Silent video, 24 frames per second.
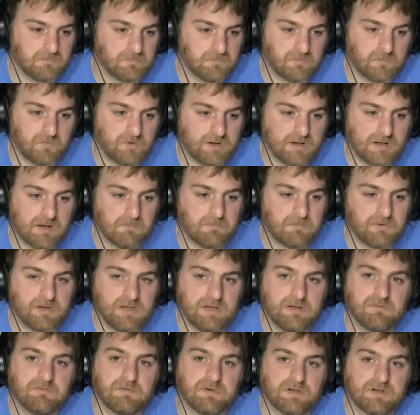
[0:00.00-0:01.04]
when I'm
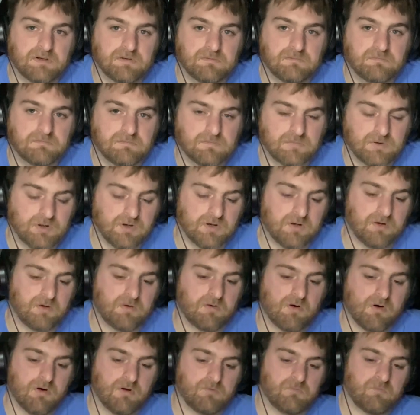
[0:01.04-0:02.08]
leaving,
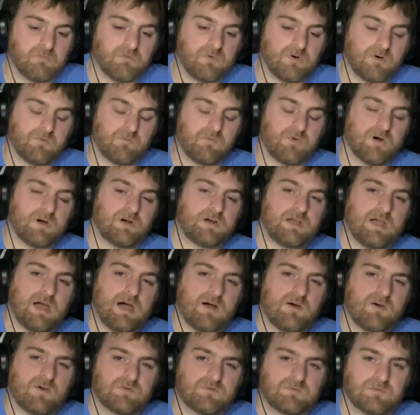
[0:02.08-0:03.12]
our work
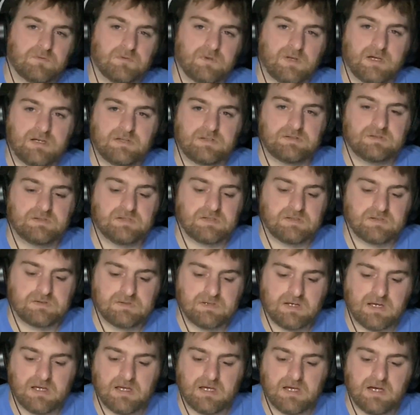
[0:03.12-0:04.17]
hours were 6
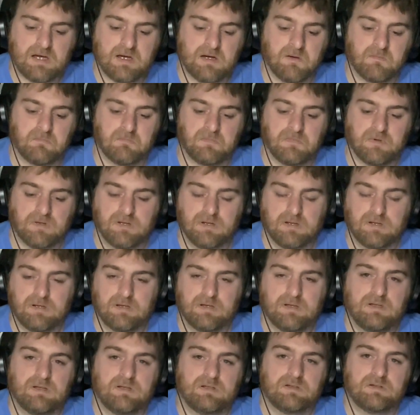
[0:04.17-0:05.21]
a.m.
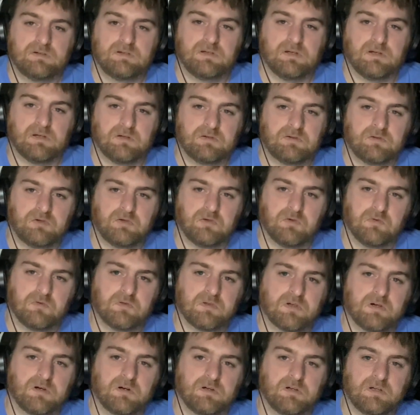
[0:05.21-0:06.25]
to
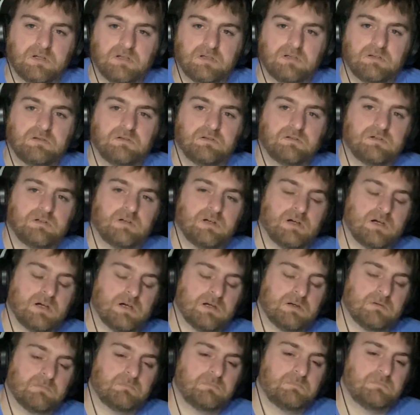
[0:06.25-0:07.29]
2:30,
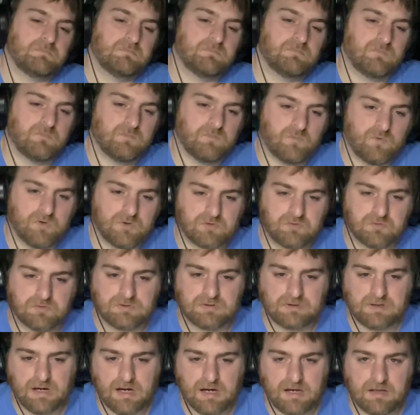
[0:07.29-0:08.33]
which was
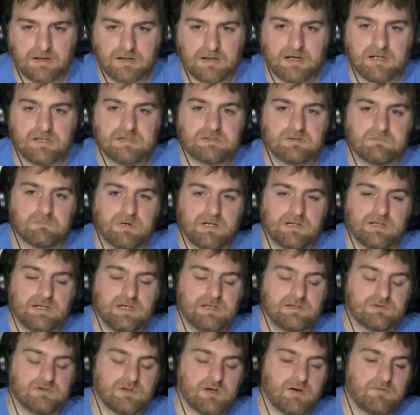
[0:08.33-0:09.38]
kind of nice, and my
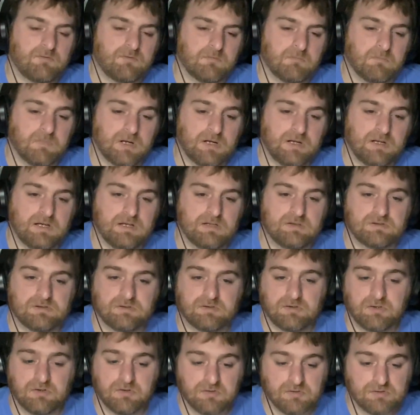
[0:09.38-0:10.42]
days off were Mondays and
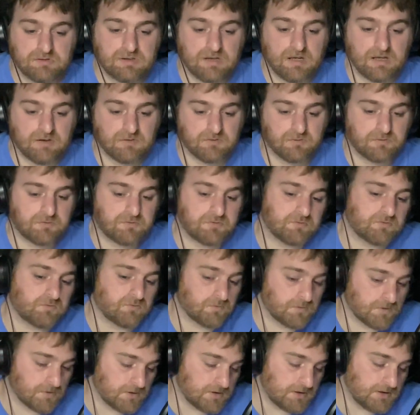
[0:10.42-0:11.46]
Tuesdays, which was
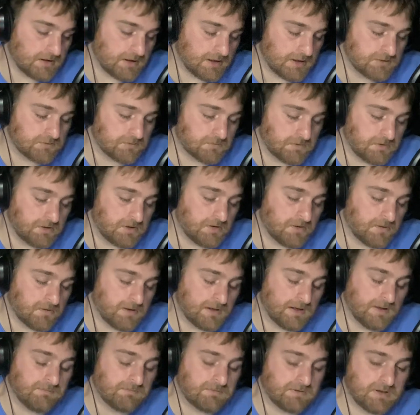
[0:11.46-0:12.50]
really nice when you don't
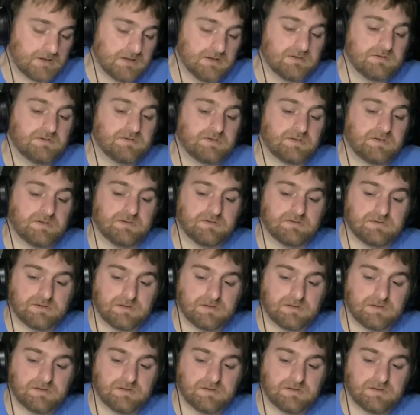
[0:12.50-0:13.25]
have kids, because